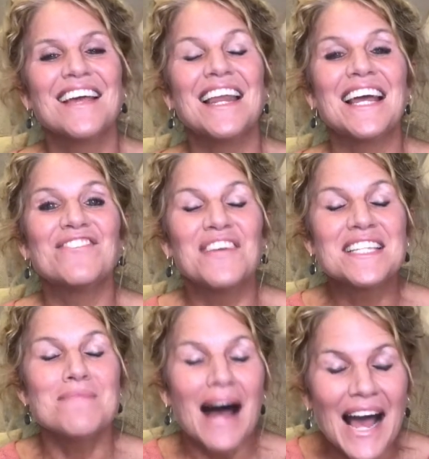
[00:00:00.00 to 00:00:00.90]
And I
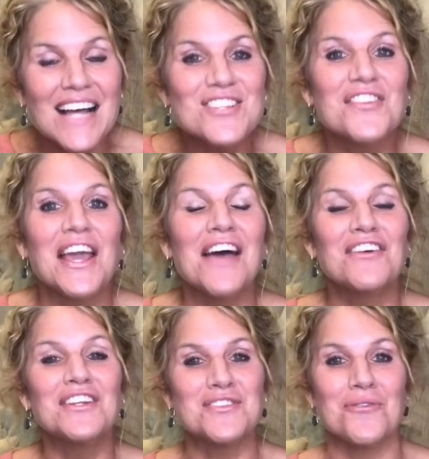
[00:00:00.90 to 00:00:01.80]
fix my eyes on the
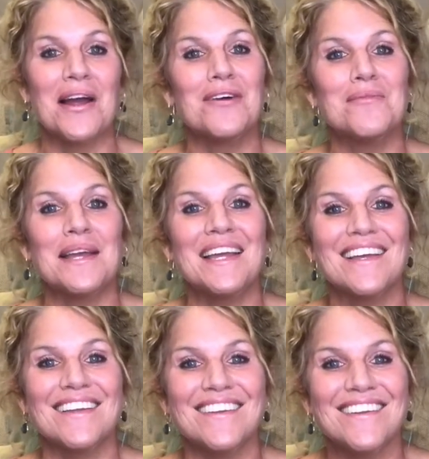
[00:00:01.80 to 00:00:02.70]
evidence around me
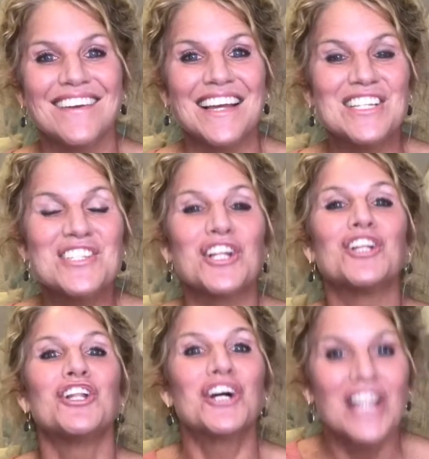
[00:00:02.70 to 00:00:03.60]
and it
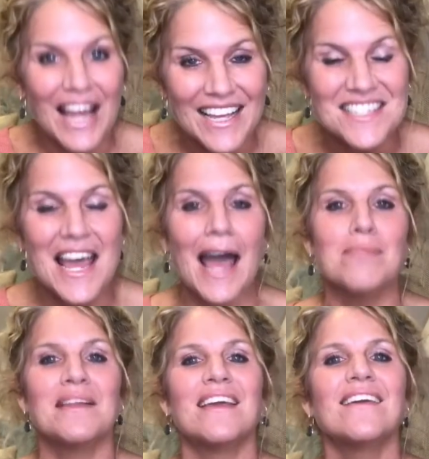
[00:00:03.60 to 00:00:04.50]
doesn't look like it's
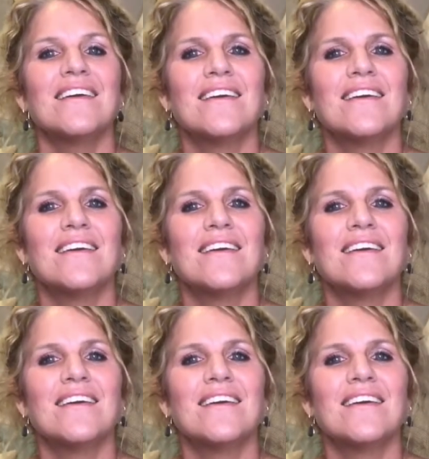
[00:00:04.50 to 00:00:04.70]
happening.